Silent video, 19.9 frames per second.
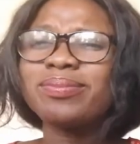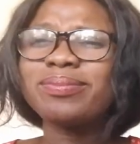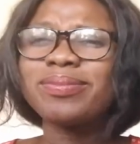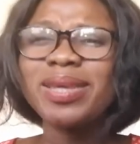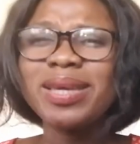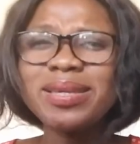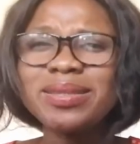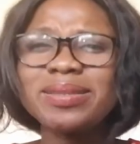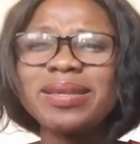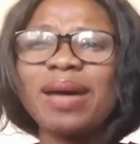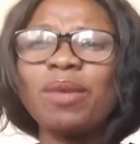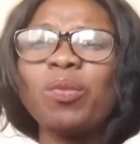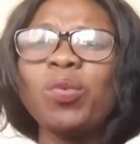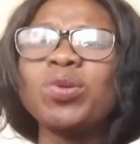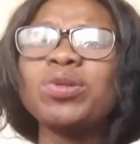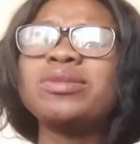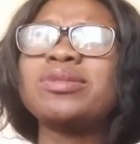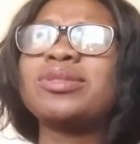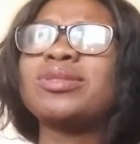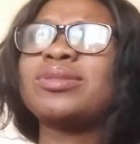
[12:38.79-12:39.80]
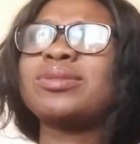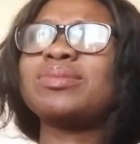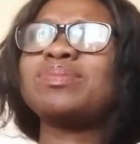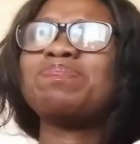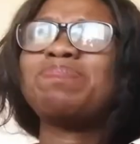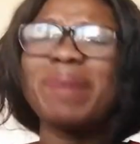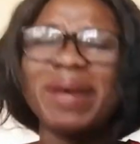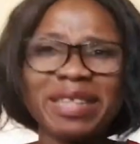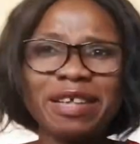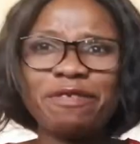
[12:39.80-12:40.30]
things that would
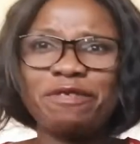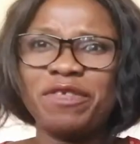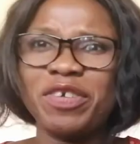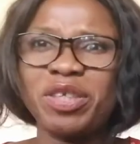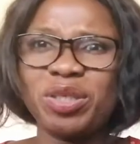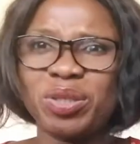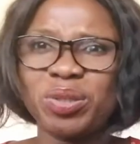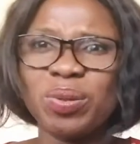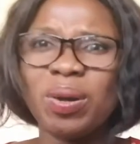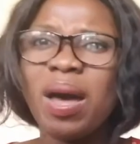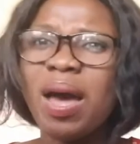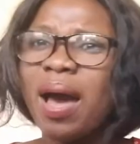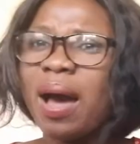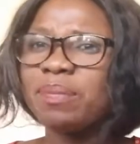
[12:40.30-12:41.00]
benefit you?